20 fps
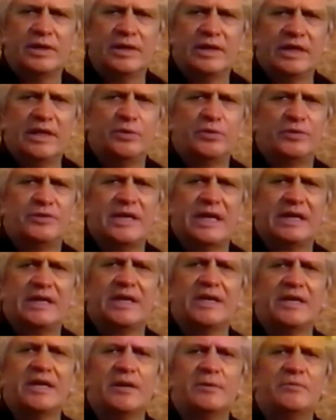it would take
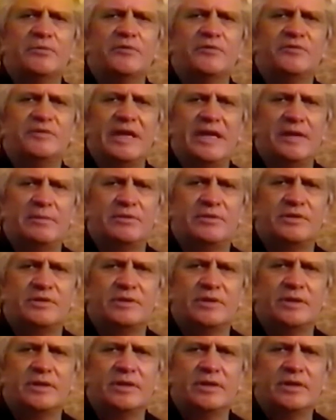a number of
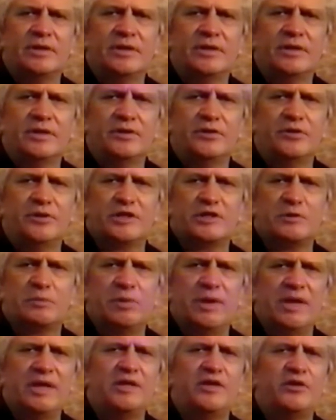tapes to
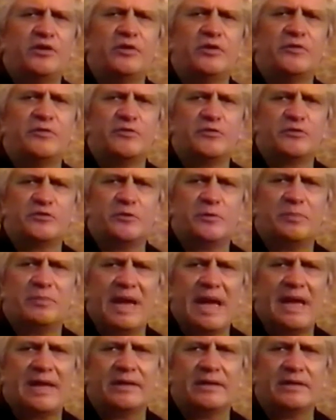explain the universal
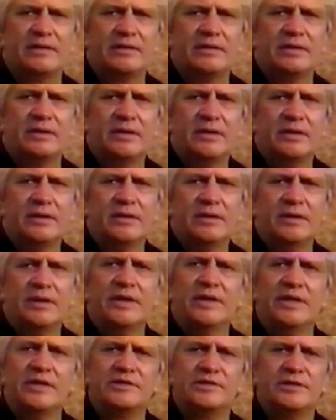pattern
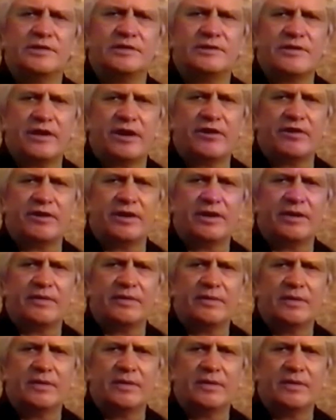in its entirety.